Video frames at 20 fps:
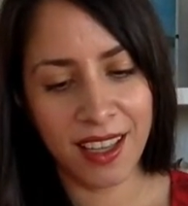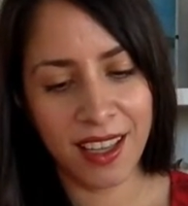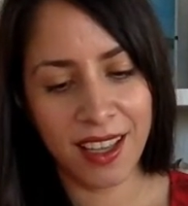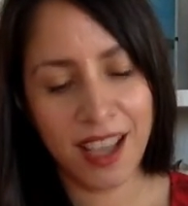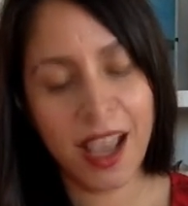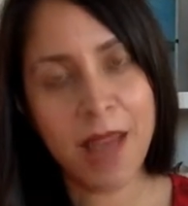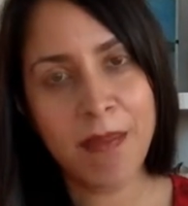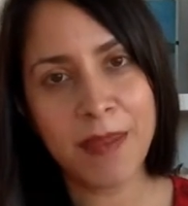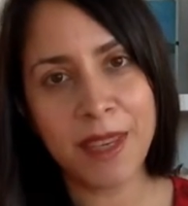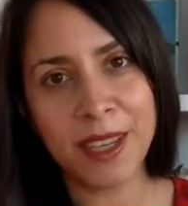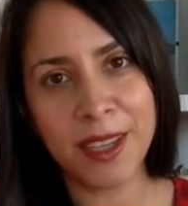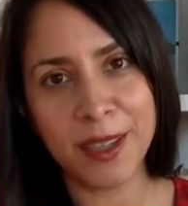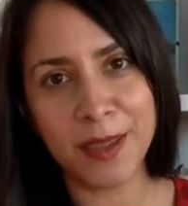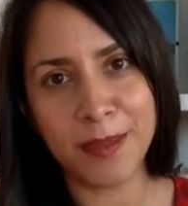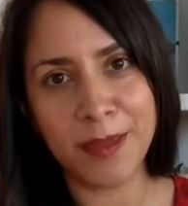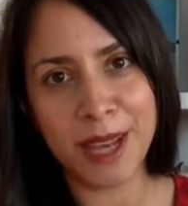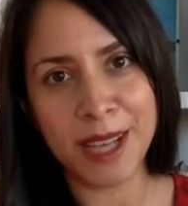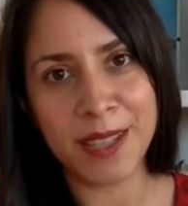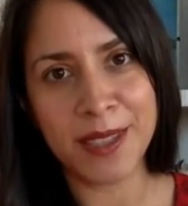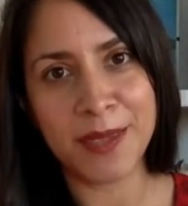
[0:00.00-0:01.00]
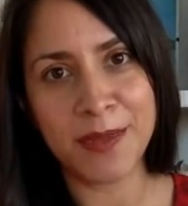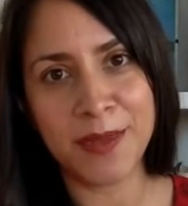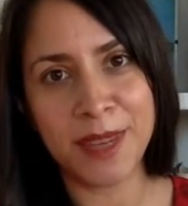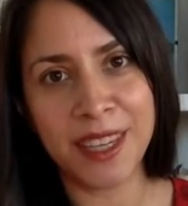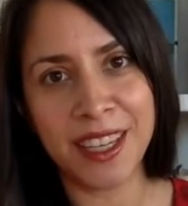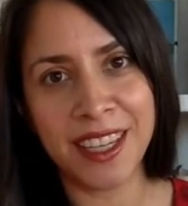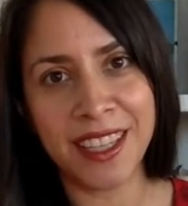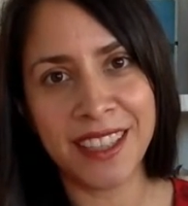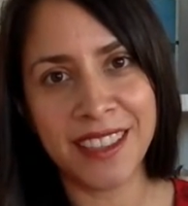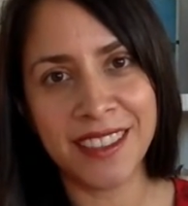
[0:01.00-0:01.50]
Come here, my
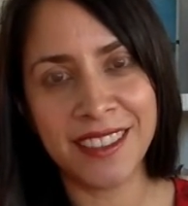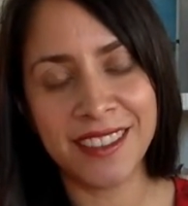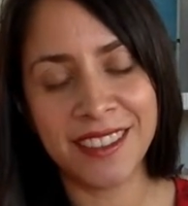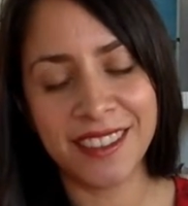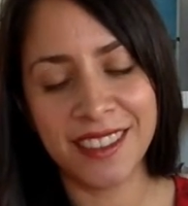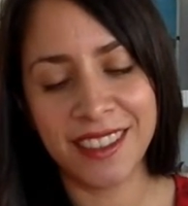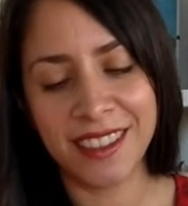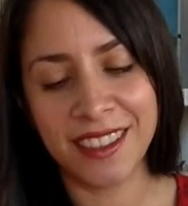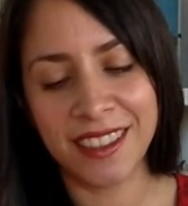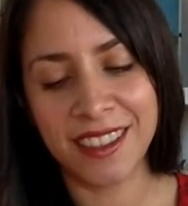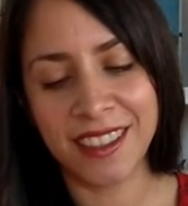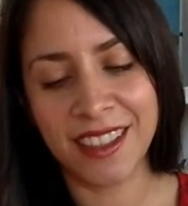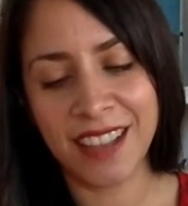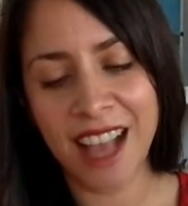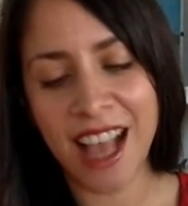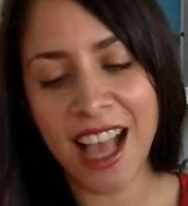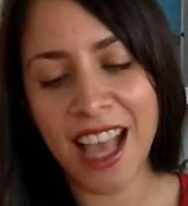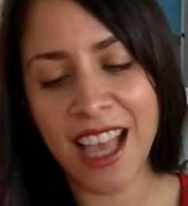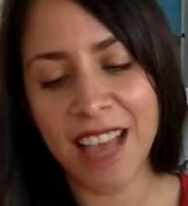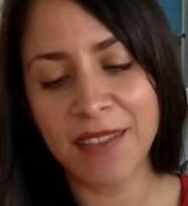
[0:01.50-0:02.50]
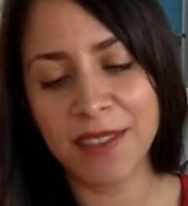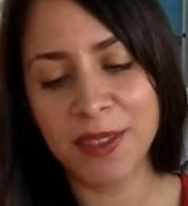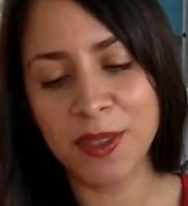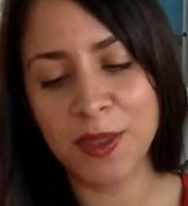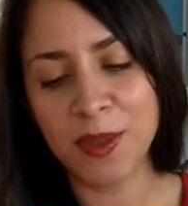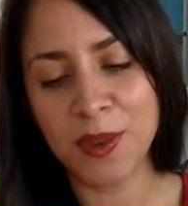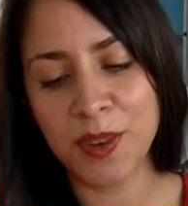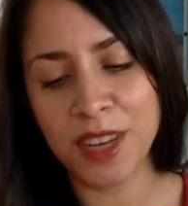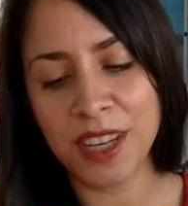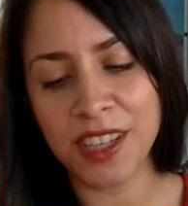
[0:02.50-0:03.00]
sweeting. I have a
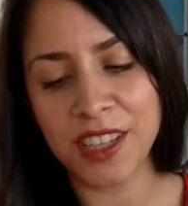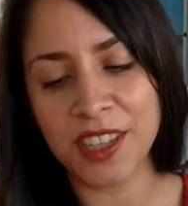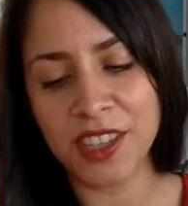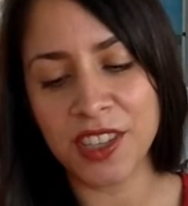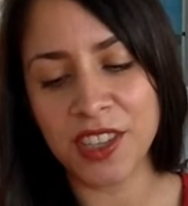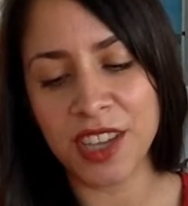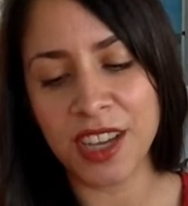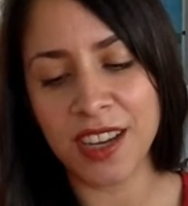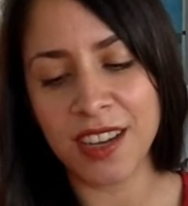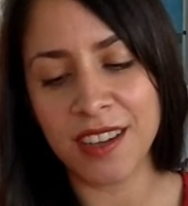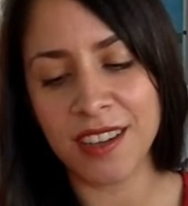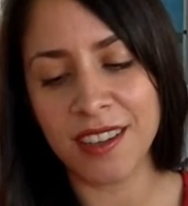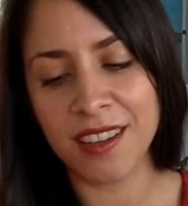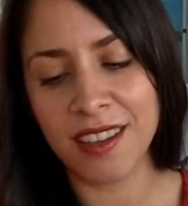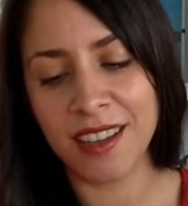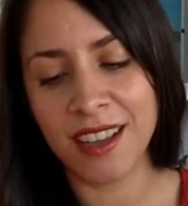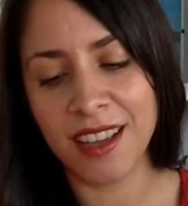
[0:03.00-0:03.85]
story to share.